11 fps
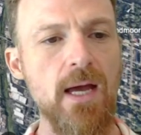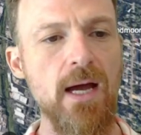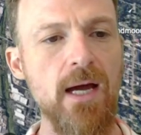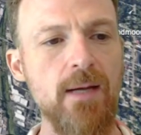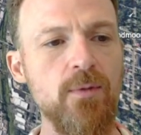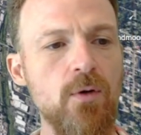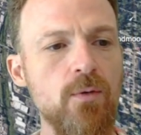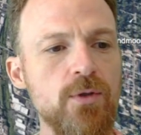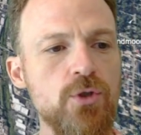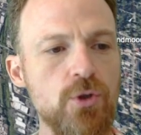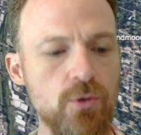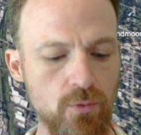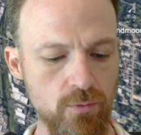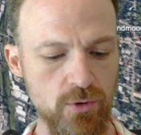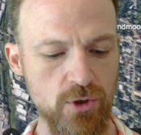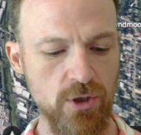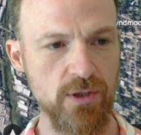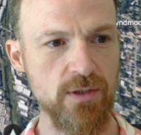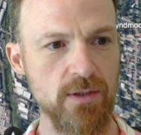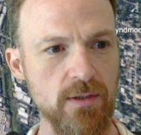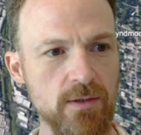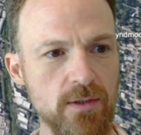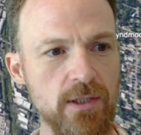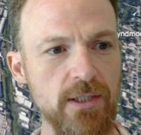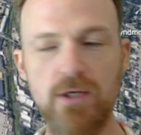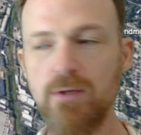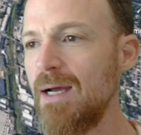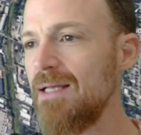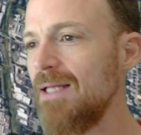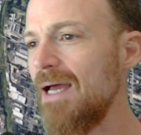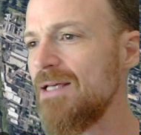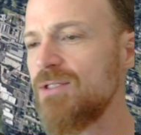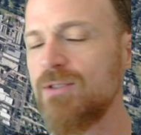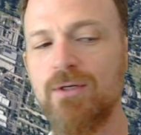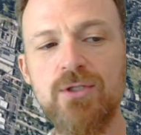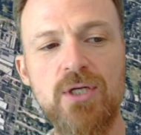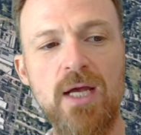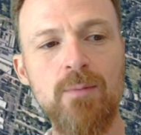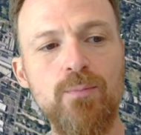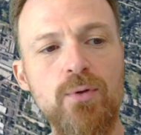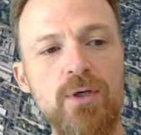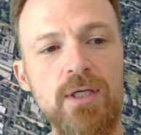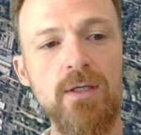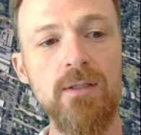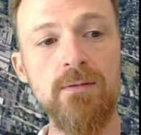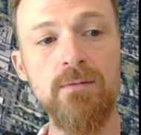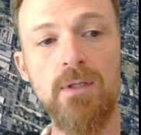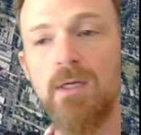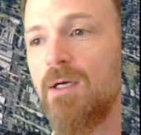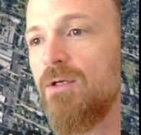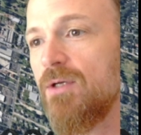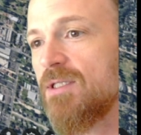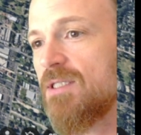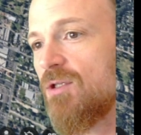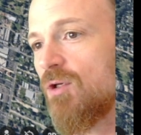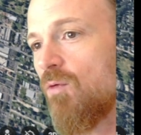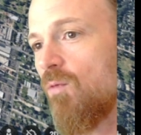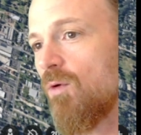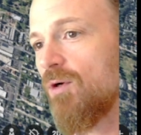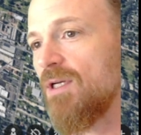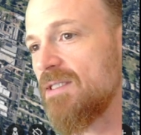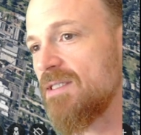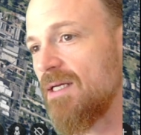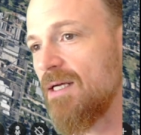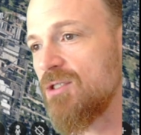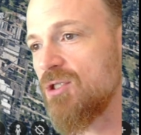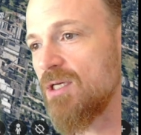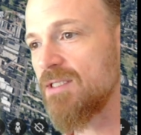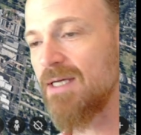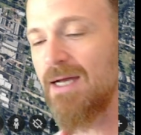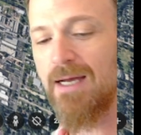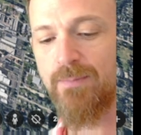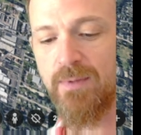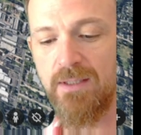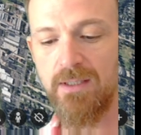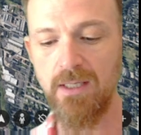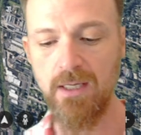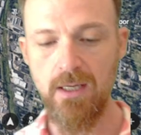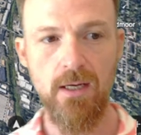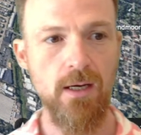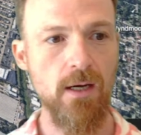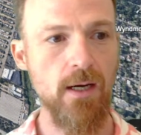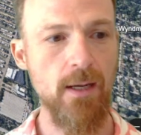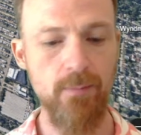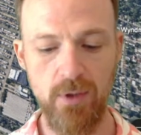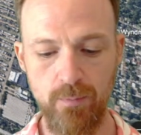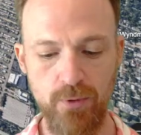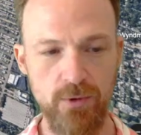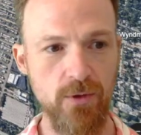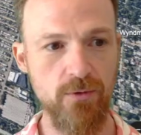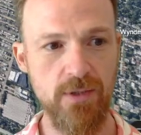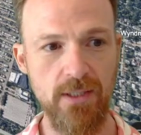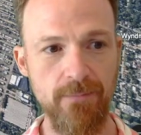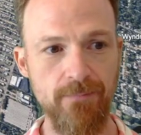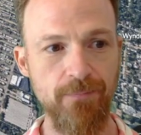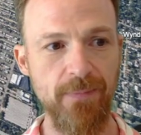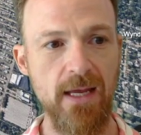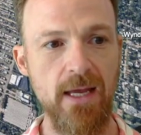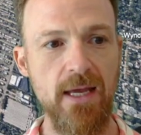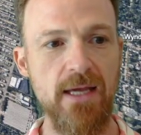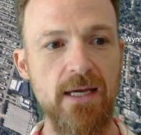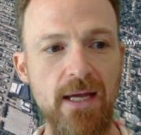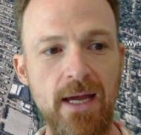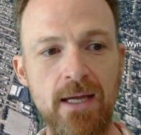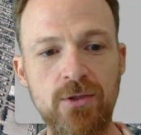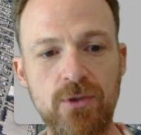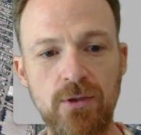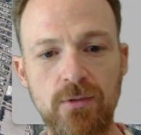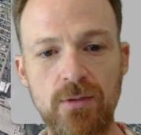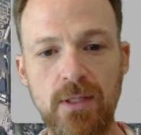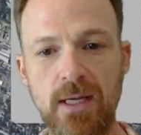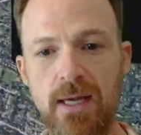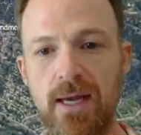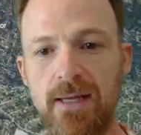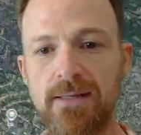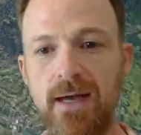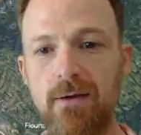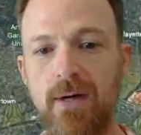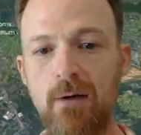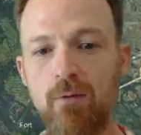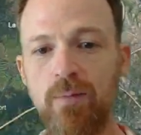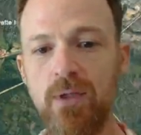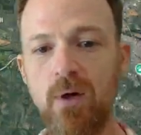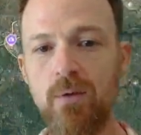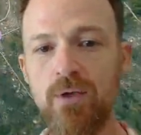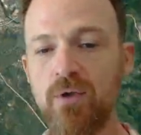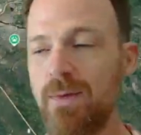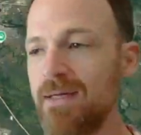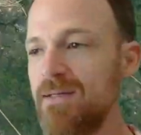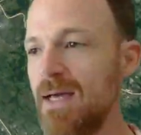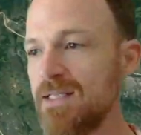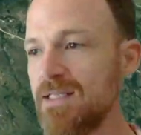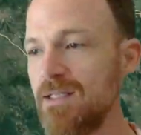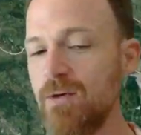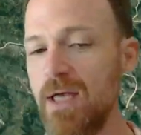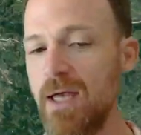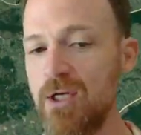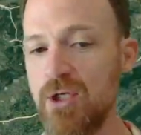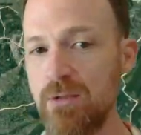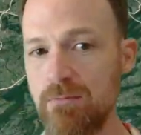I'm going to just clear my last search and put in, you can see the coordinates that I just copied. I'm going to put those in. Hit enter, and now I will be going to my next location.